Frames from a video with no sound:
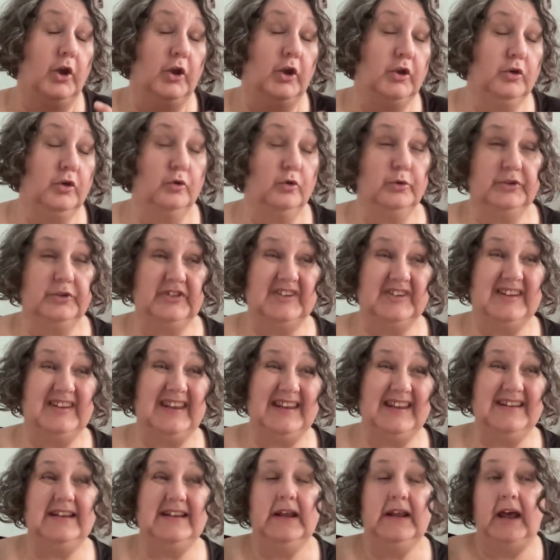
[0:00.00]
your
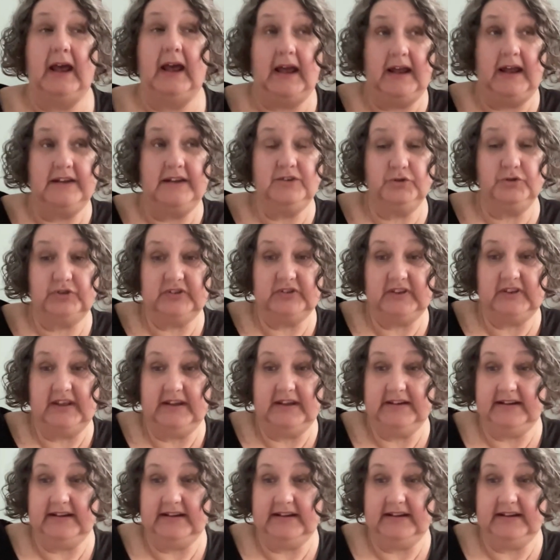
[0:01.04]
skin and your skin